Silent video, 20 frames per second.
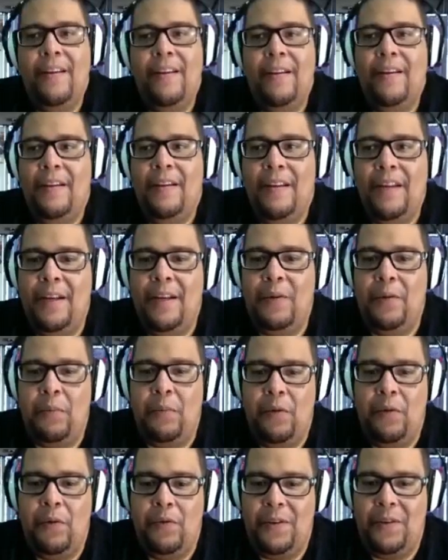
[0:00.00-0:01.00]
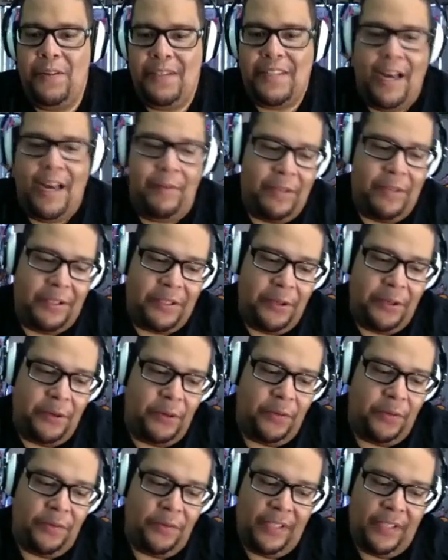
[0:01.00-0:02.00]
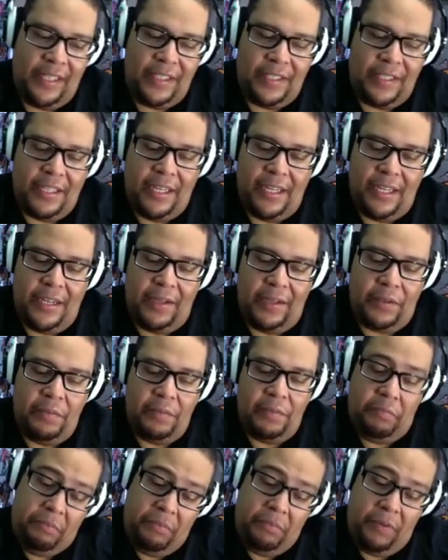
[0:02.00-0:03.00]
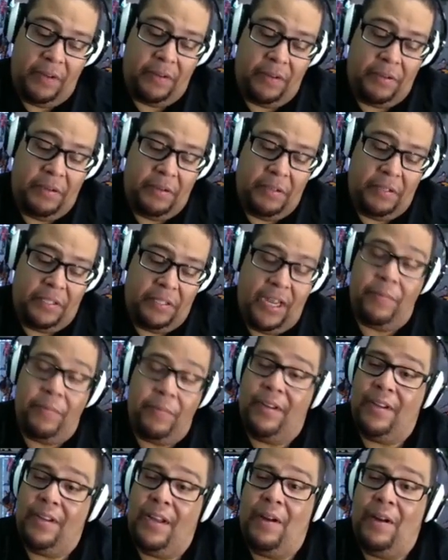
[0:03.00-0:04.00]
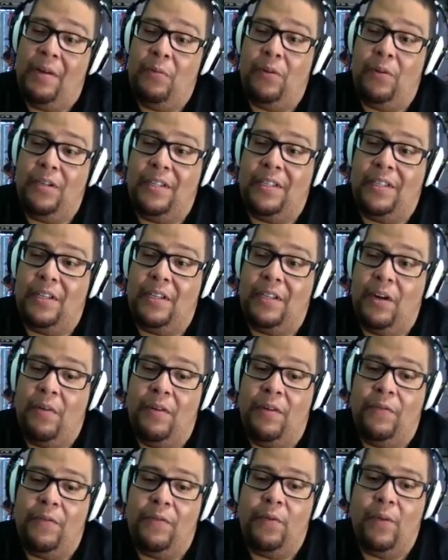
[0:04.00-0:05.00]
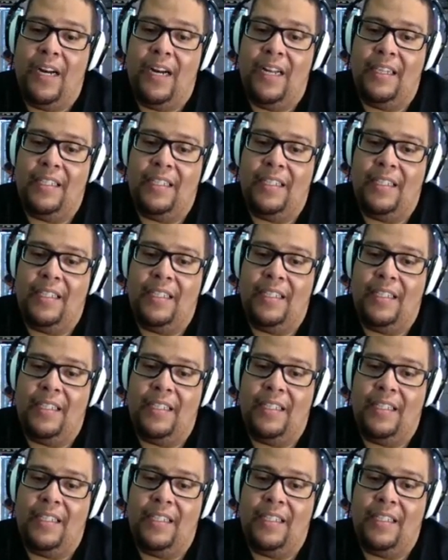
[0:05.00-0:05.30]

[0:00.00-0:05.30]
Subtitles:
Anyway, moving on. Topic 2 is a good topic I wanted to talk about for a while.